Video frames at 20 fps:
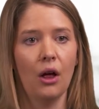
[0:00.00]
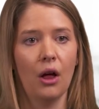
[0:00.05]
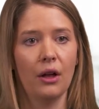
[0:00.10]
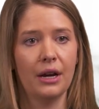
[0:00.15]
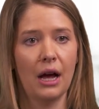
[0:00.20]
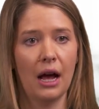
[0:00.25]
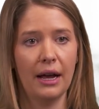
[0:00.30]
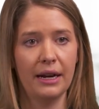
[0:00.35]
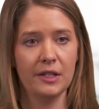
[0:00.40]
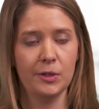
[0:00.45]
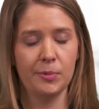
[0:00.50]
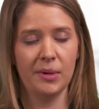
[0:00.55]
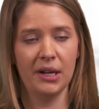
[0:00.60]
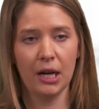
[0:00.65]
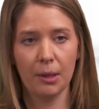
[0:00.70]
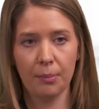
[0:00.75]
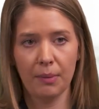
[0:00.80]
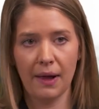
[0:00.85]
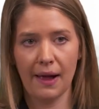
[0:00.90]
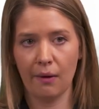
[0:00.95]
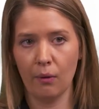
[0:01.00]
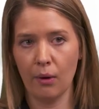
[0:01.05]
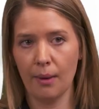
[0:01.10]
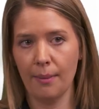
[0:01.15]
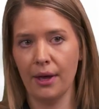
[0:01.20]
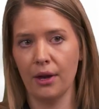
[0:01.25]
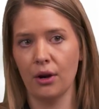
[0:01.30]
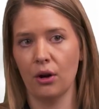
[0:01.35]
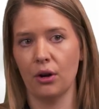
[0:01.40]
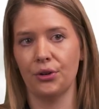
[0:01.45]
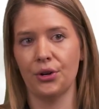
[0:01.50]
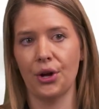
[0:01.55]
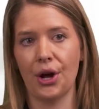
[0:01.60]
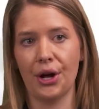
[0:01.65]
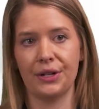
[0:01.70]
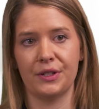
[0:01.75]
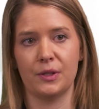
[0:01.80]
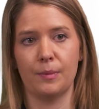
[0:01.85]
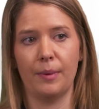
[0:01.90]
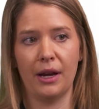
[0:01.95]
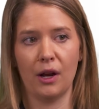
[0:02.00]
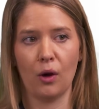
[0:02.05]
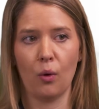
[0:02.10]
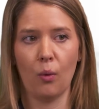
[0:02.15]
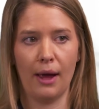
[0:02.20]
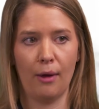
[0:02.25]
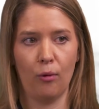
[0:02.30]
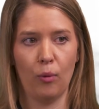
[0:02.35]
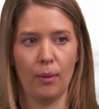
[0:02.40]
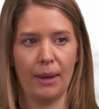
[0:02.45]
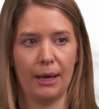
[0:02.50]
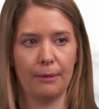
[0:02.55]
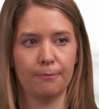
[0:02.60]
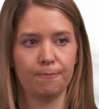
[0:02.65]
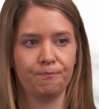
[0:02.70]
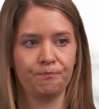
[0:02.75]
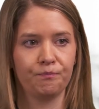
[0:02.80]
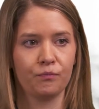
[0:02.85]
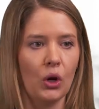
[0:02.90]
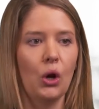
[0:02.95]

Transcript: non-Hispanic Black women or non-Hispanic white women.